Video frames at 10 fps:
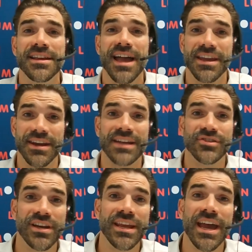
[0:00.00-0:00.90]
and
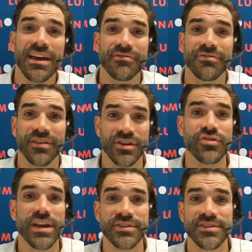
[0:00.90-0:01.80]
actually have an
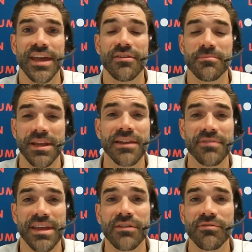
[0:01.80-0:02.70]
address there and be
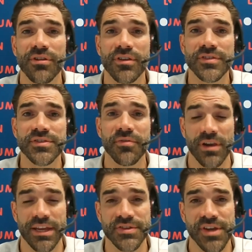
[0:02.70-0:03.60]
living in France
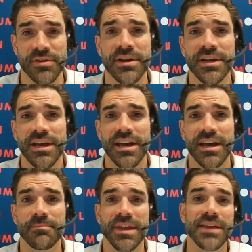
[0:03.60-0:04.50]
fully. So
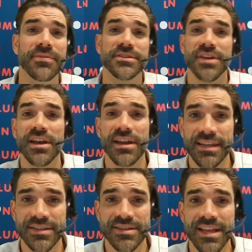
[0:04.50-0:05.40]
in those
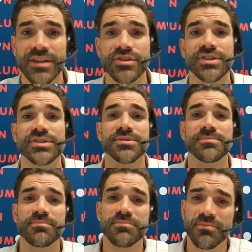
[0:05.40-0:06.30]
earlier stages,
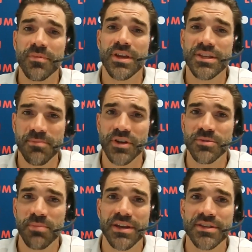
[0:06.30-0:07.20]
it's
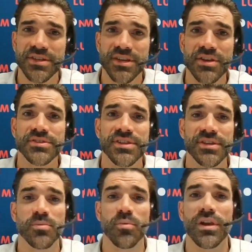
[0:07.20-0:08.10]
much better to use
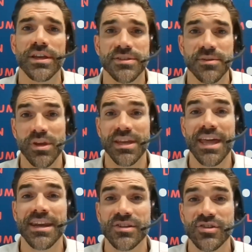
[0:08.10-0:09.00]
this wallet, and we
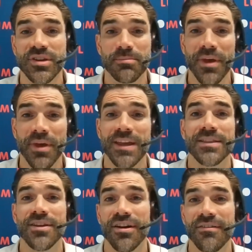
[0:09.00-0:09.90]
can actually pay
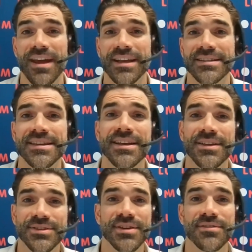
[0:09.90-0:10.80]
direct
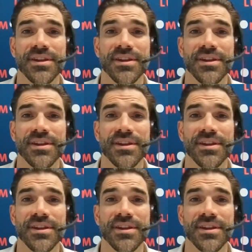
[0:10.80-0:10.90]
to the